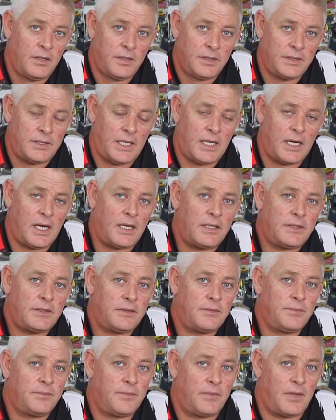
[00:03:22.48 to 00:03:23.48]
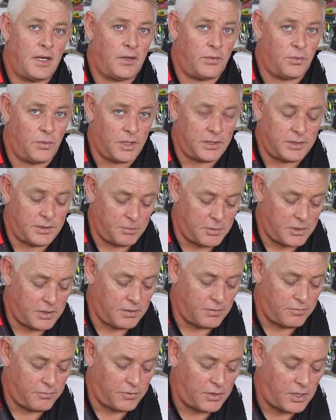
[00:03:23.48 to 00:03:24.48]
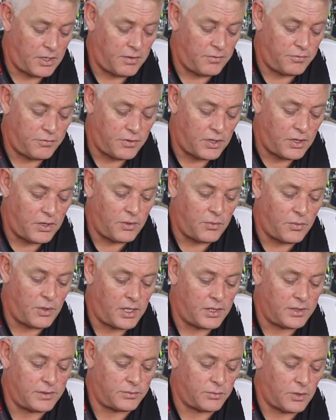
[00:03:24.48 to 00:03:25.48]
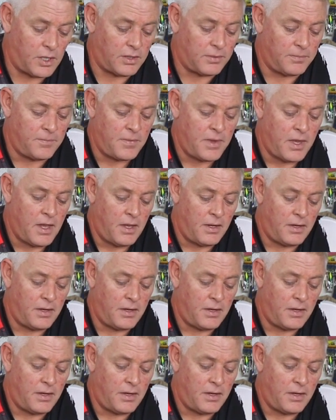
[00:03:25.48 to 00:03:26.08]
sea lice. That works a bit, very, very well as well.